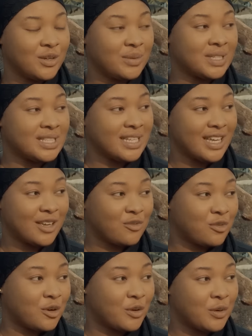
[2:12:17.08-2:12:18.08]
you were seeking
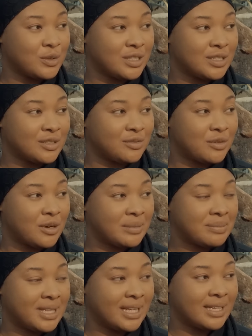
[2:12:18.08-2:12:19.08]
for gold in the wrong
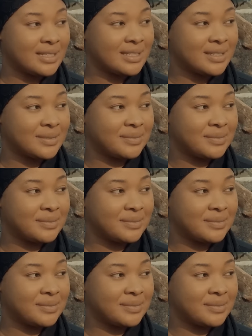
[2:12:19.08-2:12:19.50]
place.